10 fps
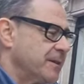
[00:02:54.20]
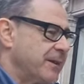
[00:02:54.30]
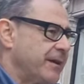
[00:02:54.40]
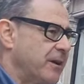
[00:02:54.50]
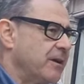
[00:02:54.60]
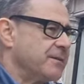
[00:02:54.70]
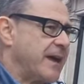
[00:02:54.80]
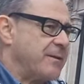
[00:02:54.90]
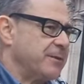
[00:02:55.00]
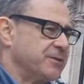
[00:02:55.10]
They're not
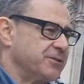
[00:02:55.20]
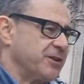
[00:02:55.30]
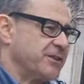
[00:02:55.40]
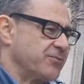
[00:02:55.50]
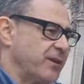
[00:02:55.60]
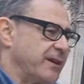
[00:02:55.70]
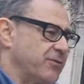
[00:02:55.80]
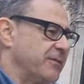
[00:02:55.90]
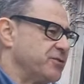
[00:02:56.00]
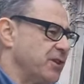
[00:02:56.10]
able to just ride
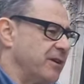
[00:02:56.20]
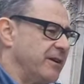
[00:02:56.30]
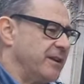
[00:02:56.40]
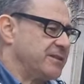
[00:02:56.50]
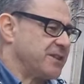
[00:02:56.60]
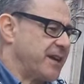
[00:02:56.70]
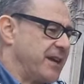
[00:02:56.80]
roughshod and say